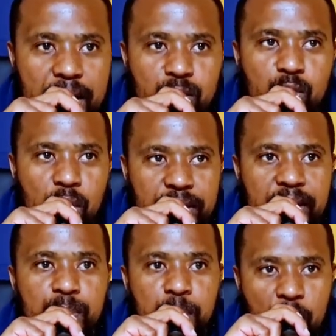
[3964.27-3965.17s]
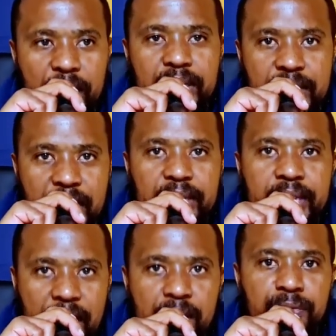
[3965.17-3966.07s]
Ashdod is modern day
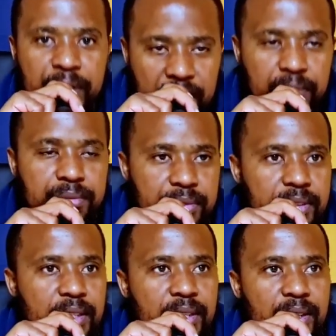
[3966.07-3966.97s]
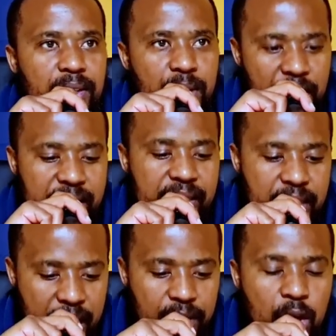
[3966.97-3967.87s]
Tel Aviv. You
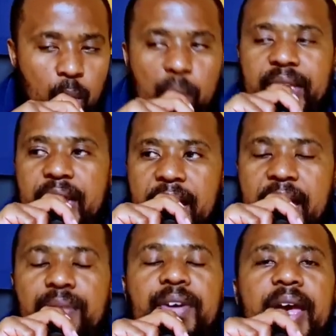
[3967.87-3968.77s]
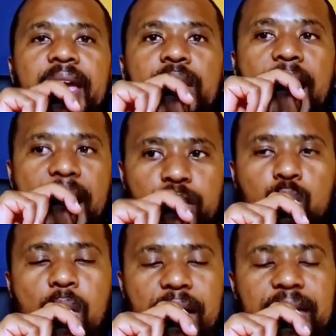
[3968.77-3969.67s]
understand? Where they have a
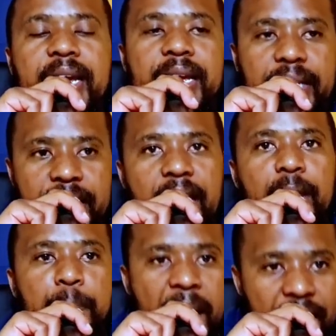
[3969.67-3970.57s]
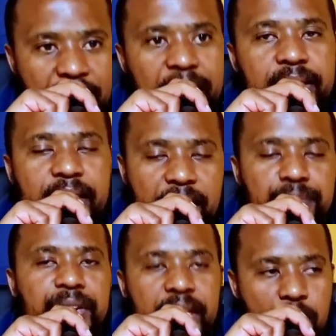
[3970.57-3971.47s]
annual gay parade
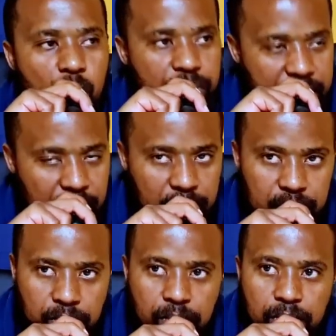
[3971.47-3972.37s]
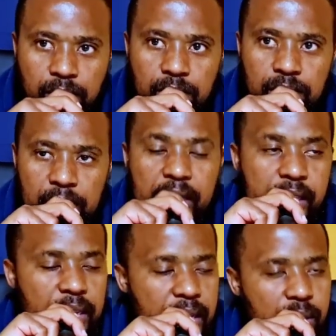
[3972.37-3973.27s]
every year over there. They
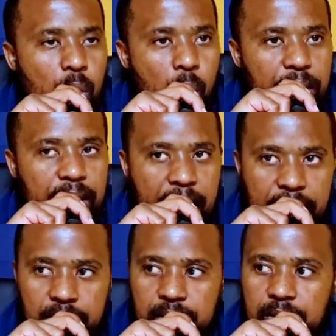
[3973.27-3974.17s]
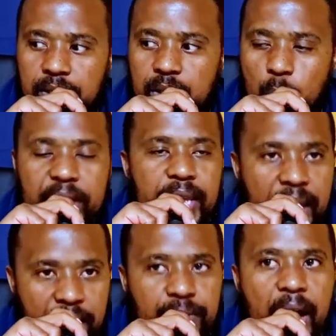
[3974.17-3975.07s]
say that's the Holy Land. Where
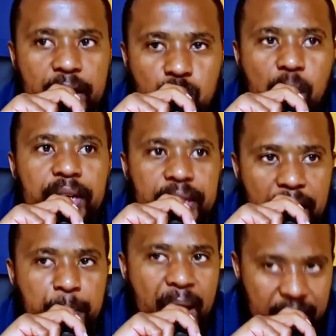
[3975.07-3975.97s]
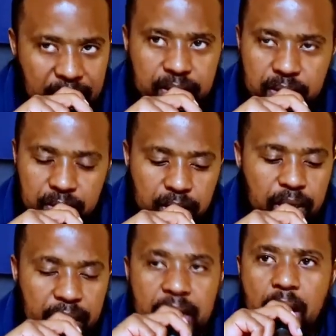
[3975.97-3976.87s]
they have annual gay parades
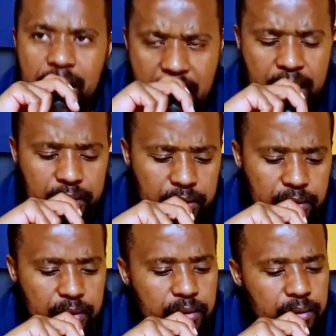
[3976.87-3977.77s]
in our land.